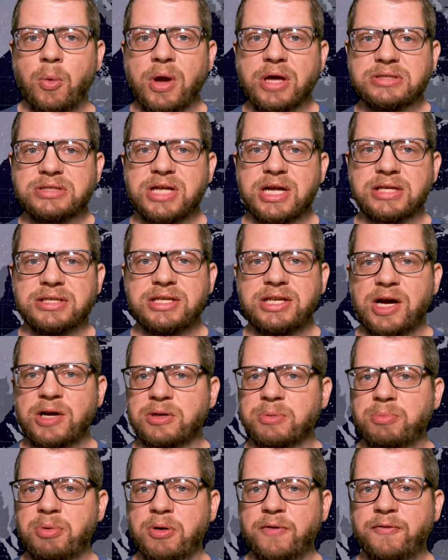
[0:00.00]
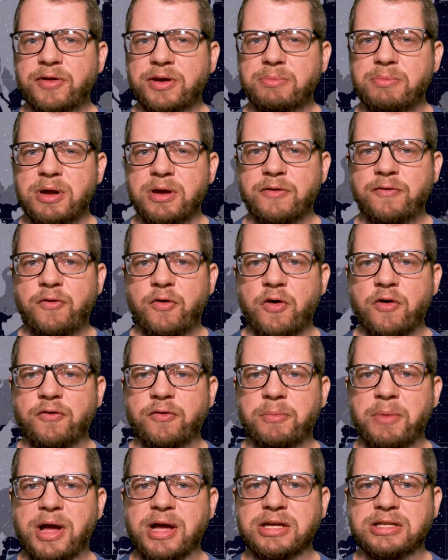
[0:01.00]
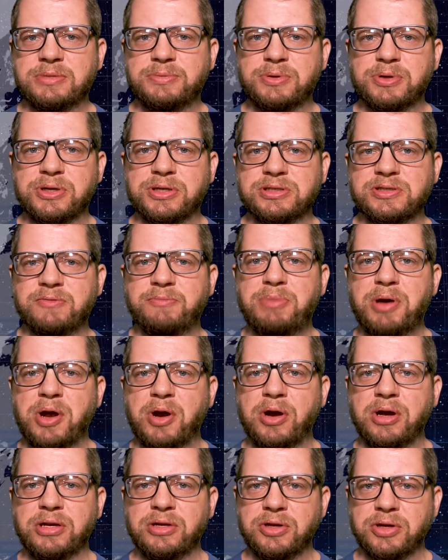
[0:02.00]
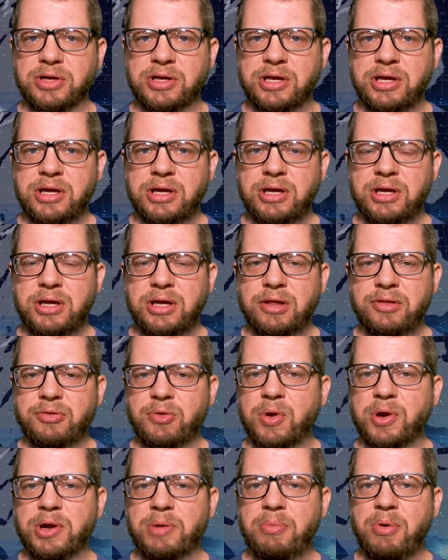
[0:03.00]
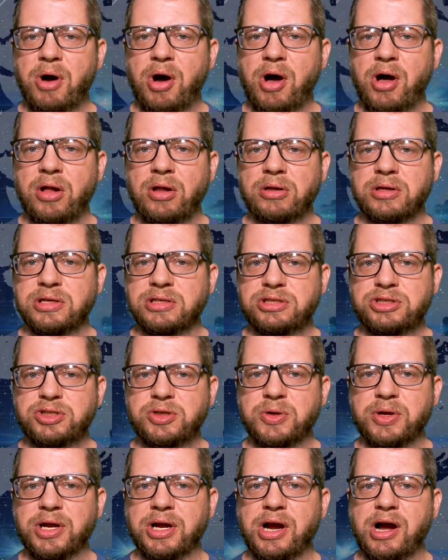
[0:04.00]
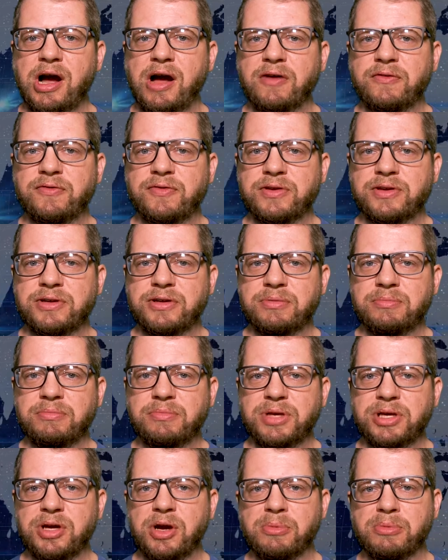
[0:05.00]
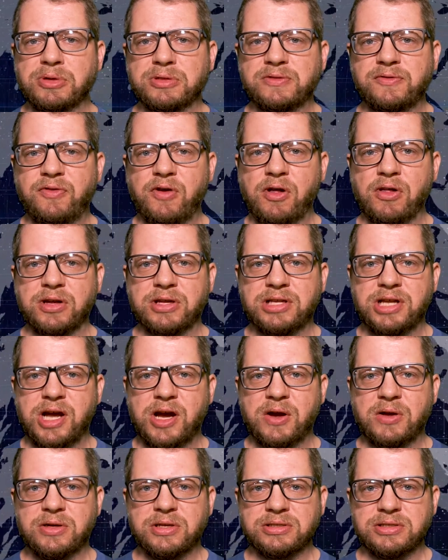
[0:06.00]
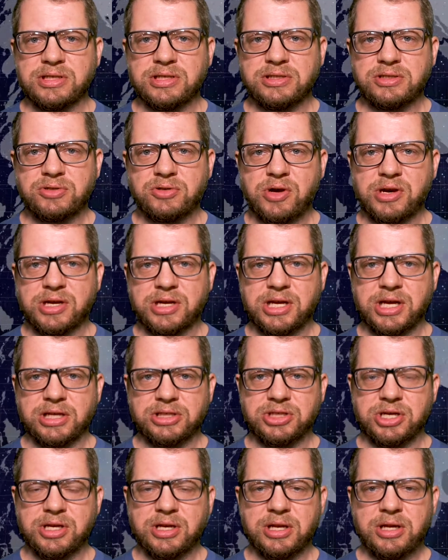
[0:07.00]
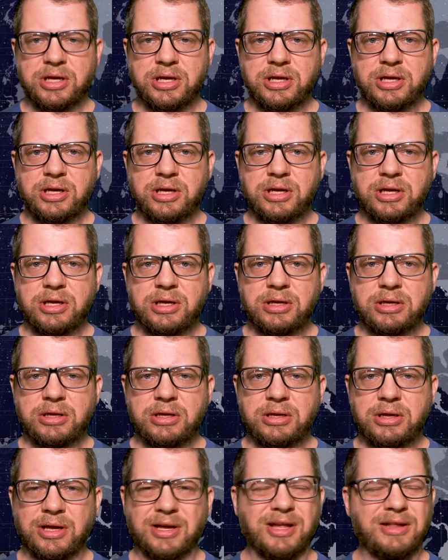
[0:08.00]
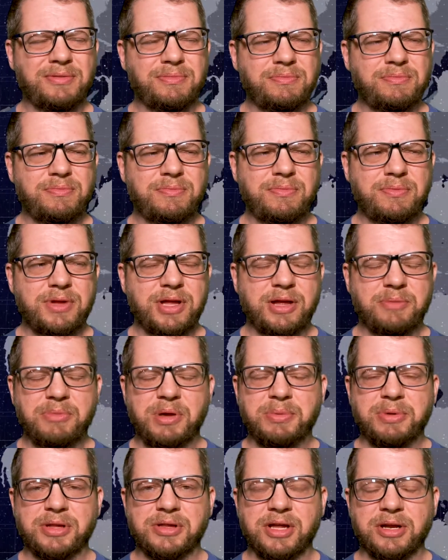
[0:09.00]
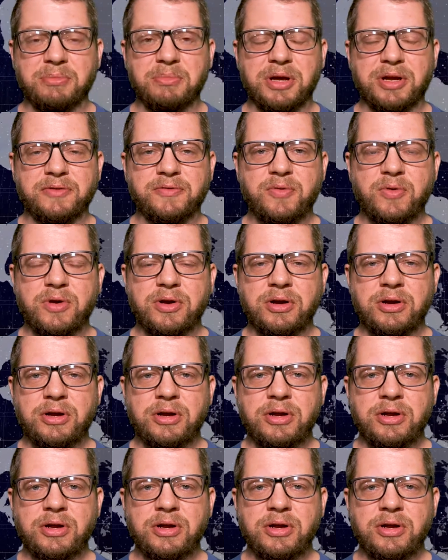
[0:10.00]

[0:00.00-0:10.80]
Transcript: Wes acted out a perfect metaphor for my experience of parenthood. Throwing a ball, it shooting off, and me almost falling down as I try to catch it. I guess, maybe it's not a metaphor.